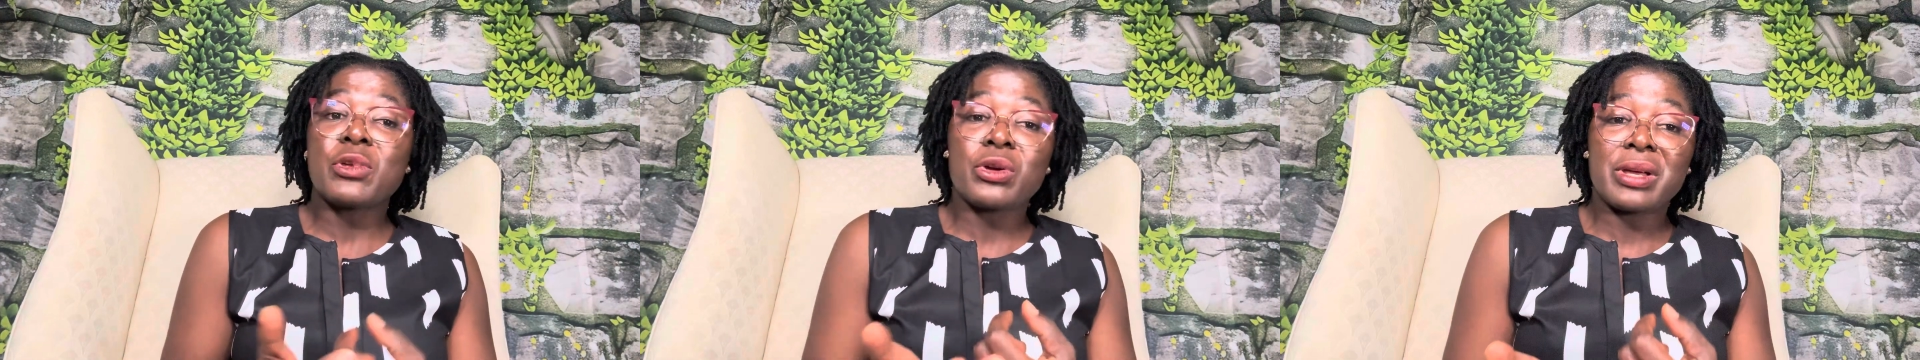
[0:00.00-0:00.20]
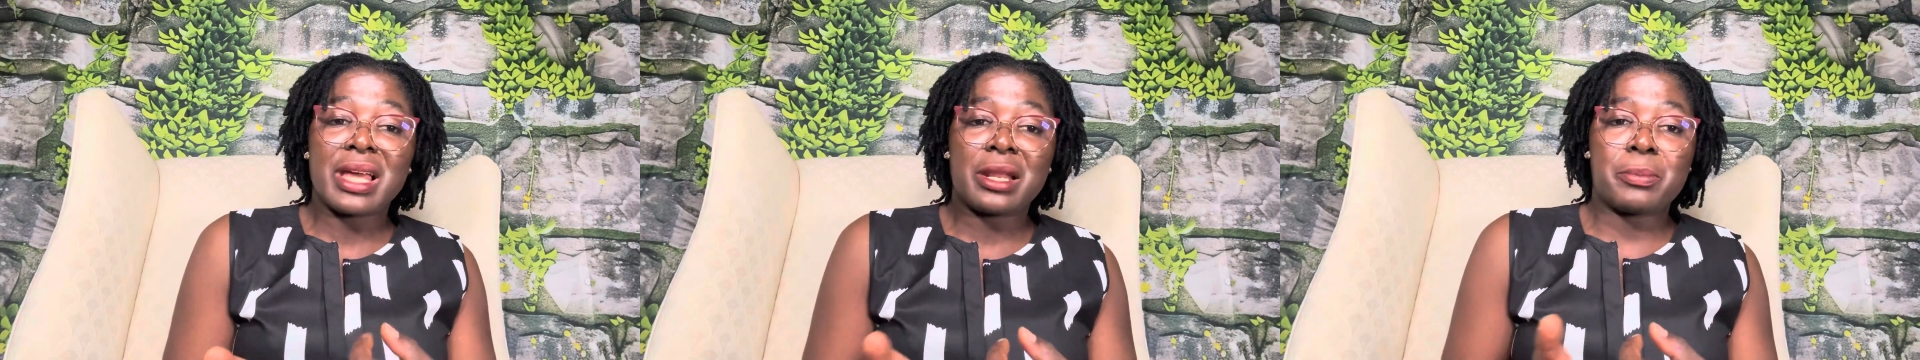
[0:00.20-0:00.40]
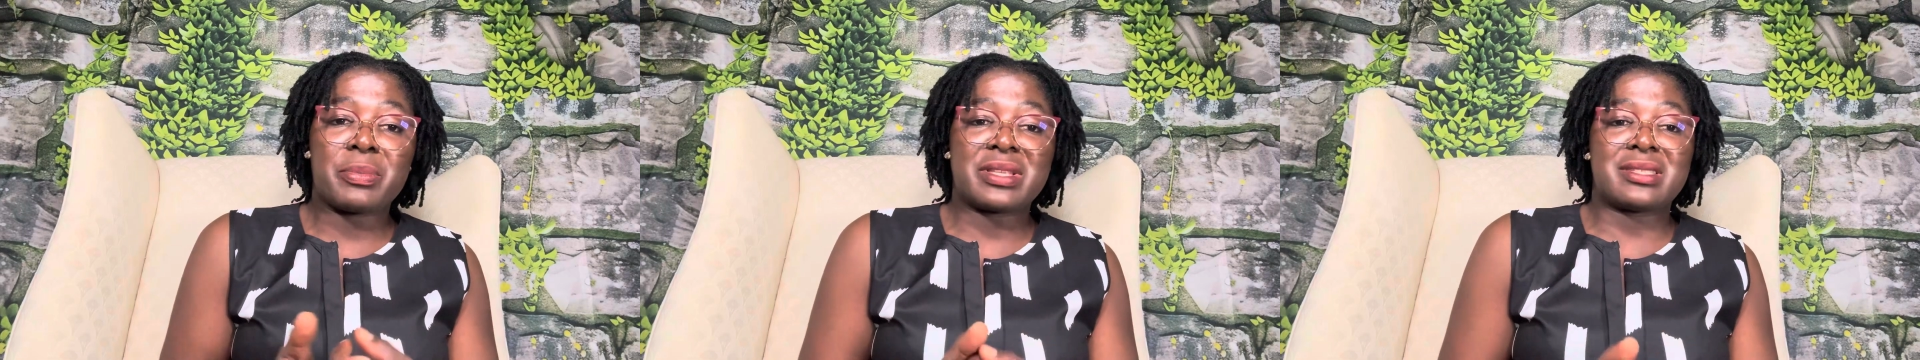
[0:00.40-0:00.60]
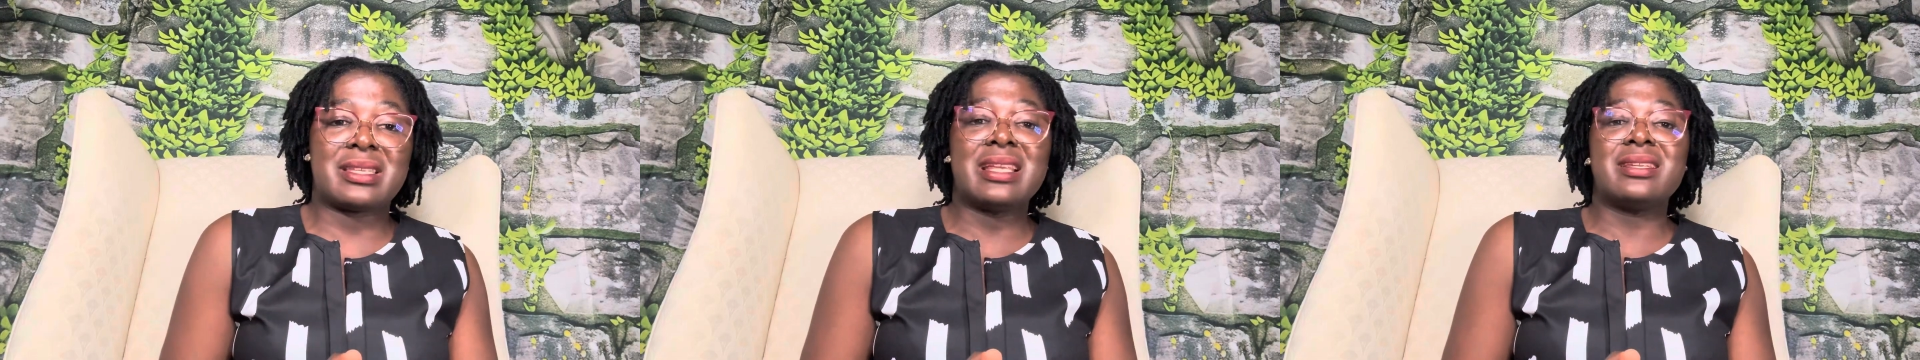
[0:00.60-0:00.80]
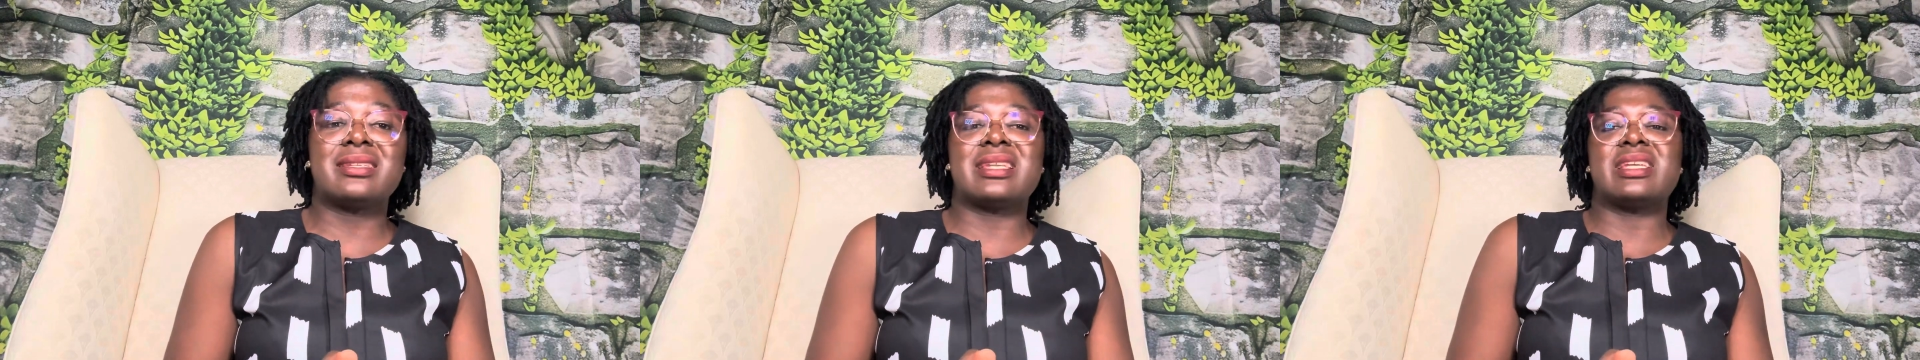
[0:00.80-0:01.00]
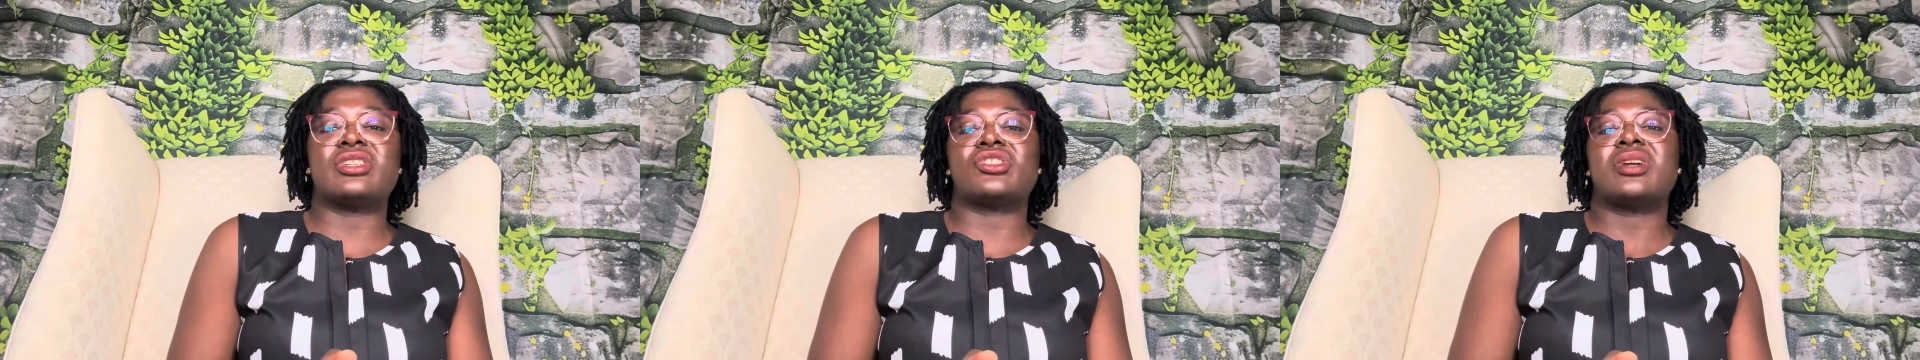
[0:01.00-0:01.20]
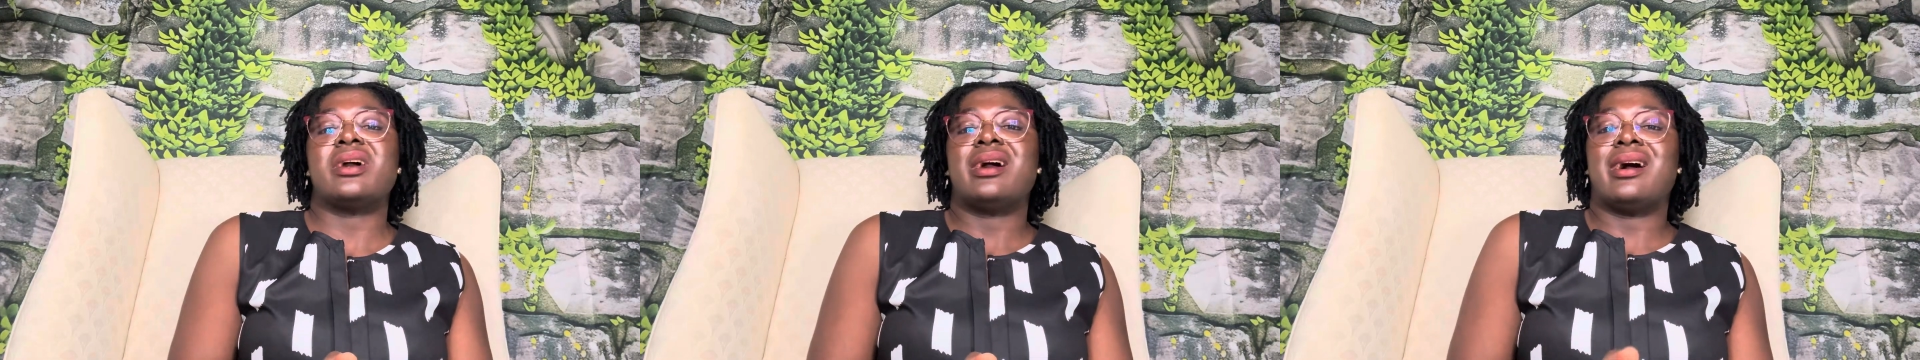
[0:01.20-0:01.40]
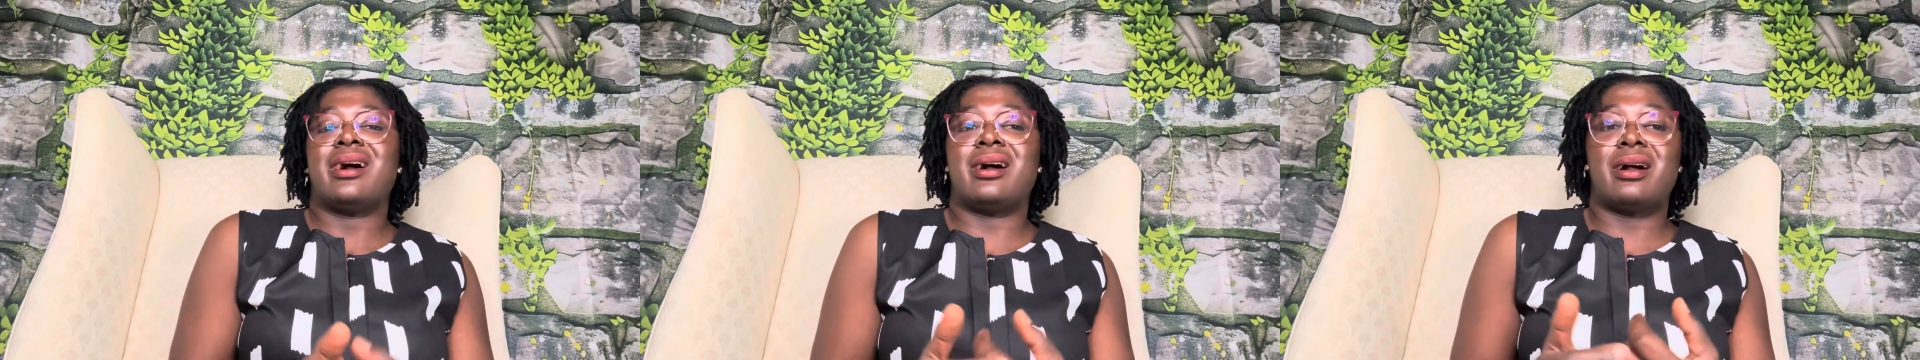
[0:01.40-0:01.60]
you get a percentage
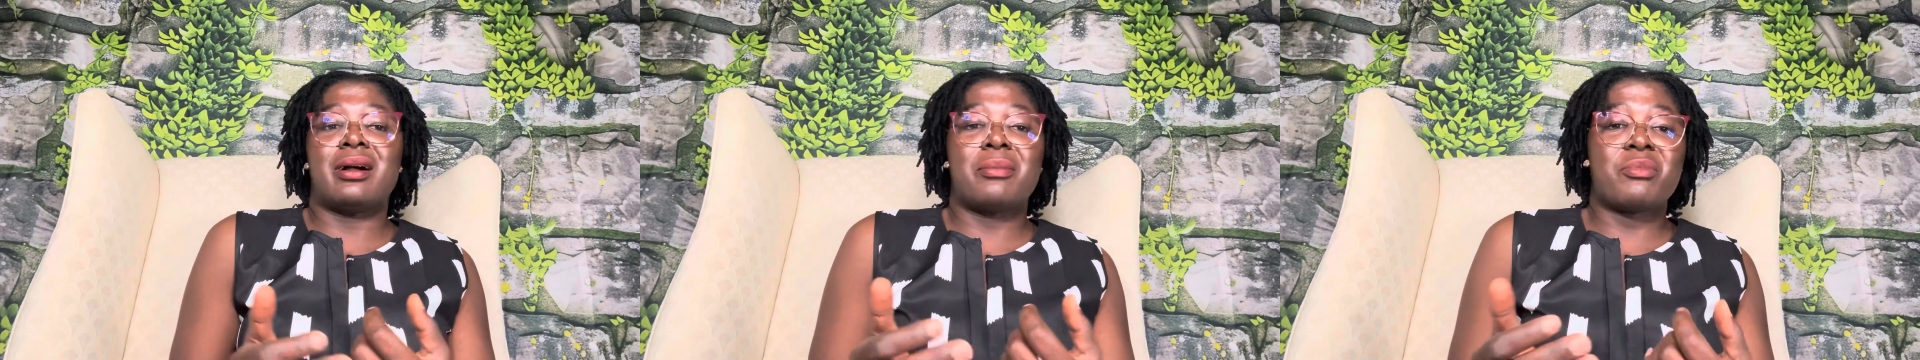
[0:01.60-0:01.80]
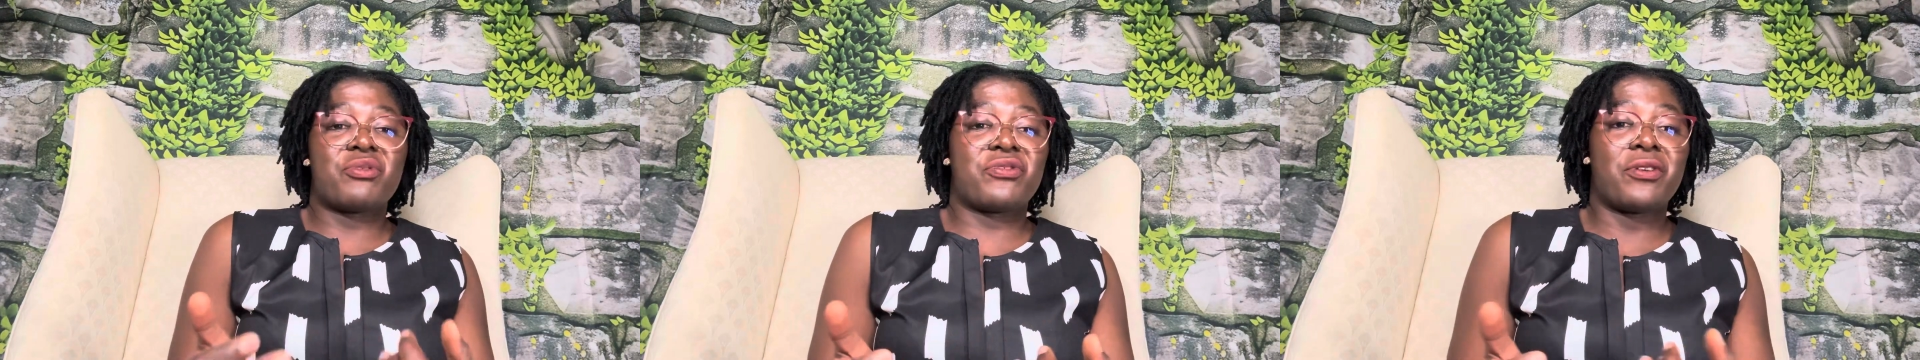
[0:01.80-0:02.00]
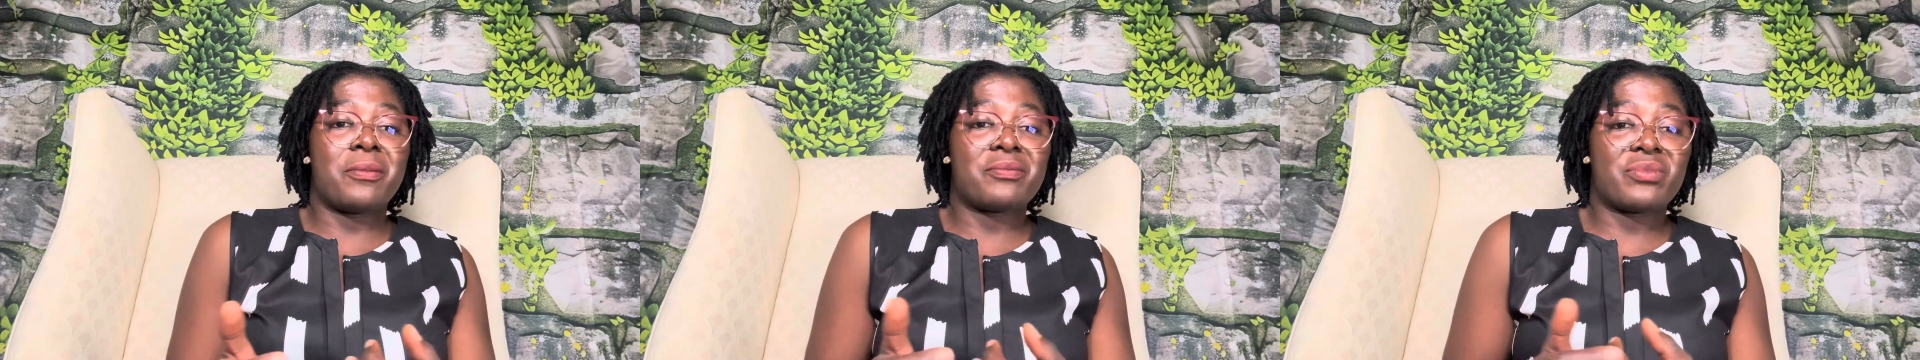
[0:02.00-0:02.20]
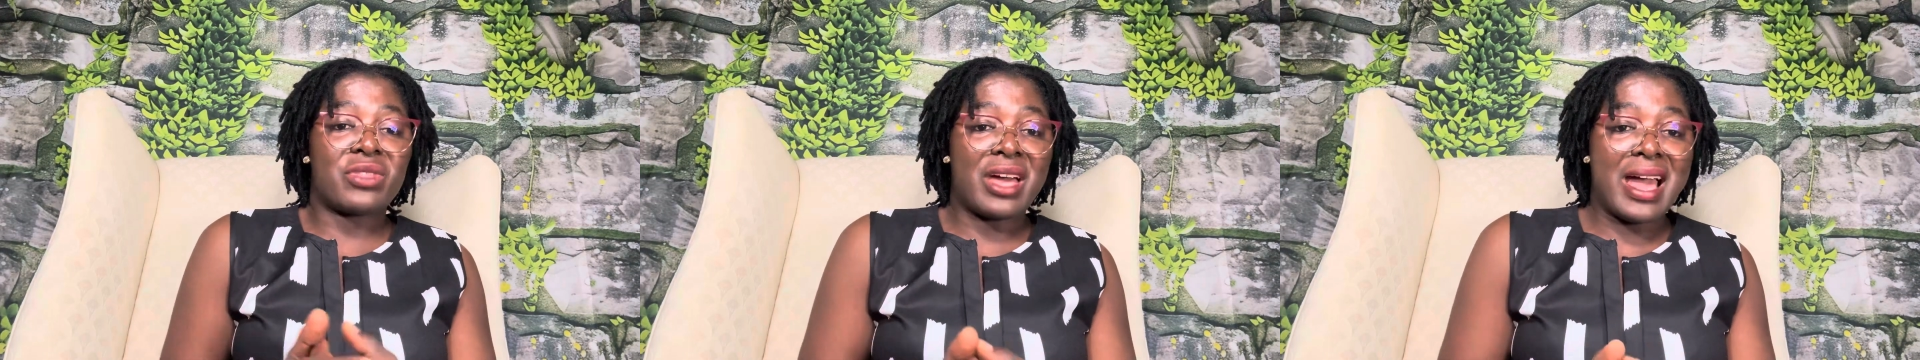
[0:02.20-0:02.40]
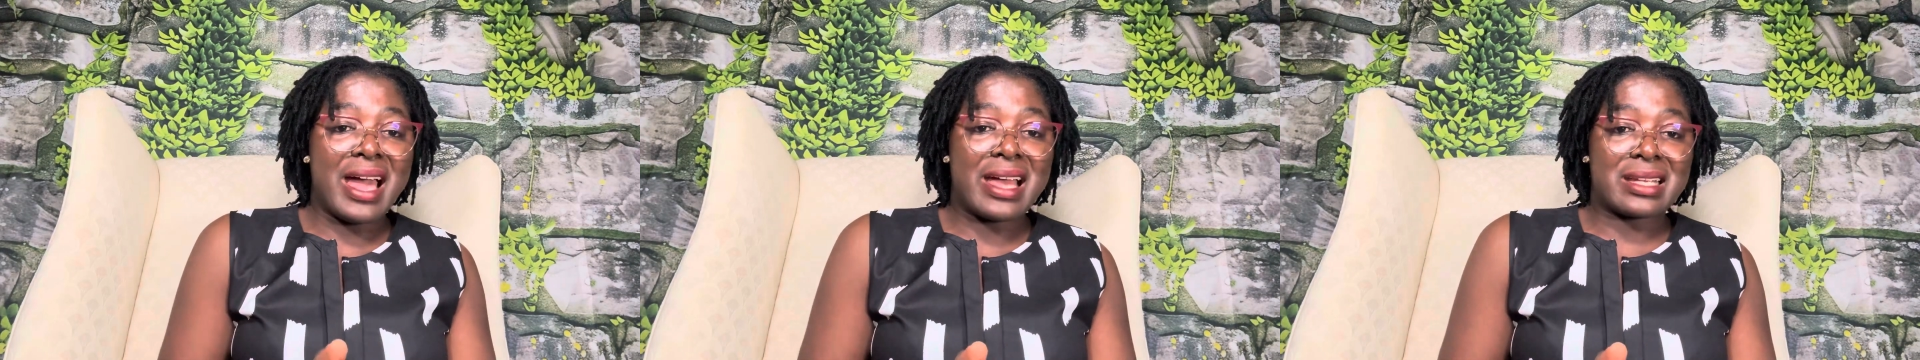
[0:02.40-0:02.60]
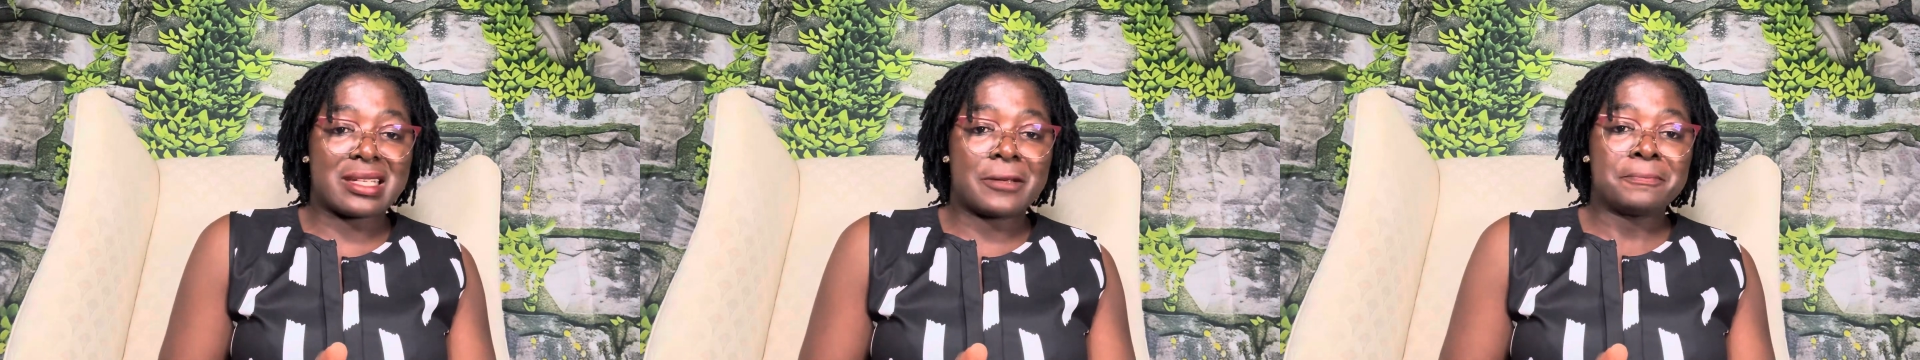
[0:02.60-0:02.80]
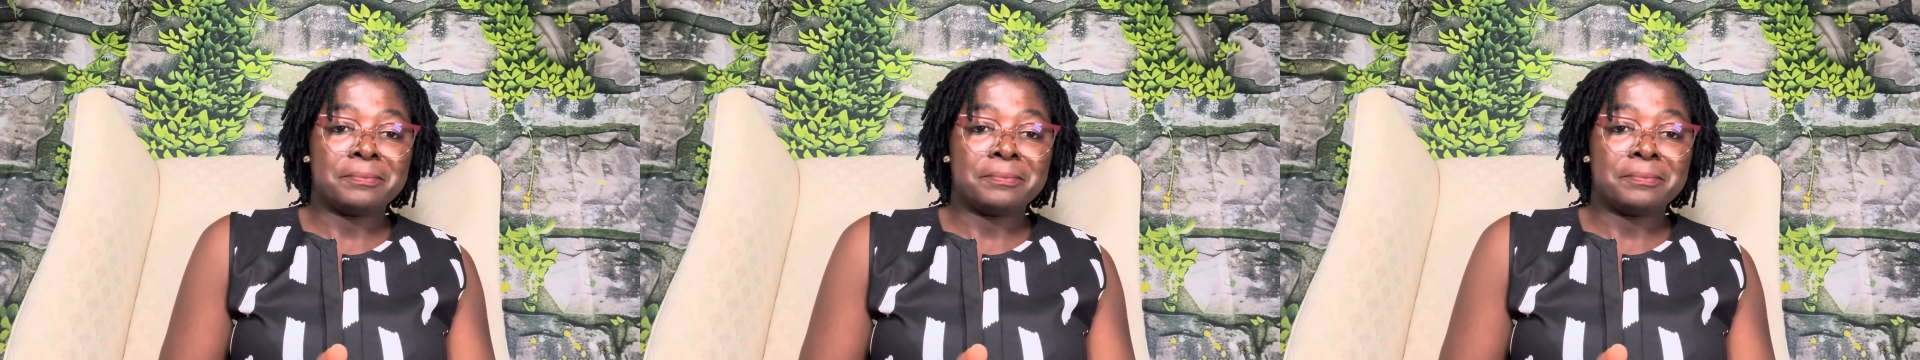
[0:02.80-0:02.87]
from that.